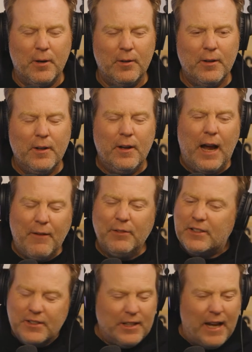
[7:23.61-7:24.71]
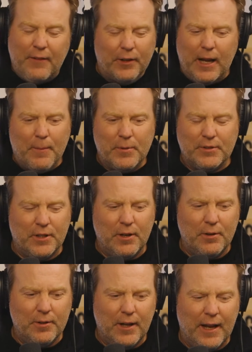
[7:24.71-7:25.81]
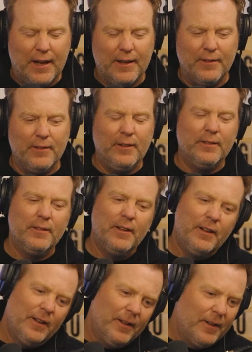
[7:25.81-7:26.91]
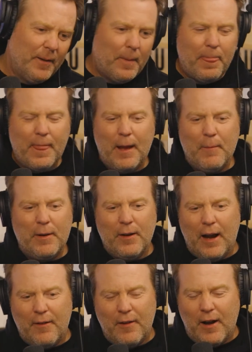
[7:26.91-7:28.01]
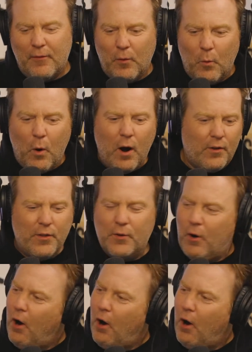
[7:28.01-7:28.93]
all. I've listened to every episode, and I mean, I've walked through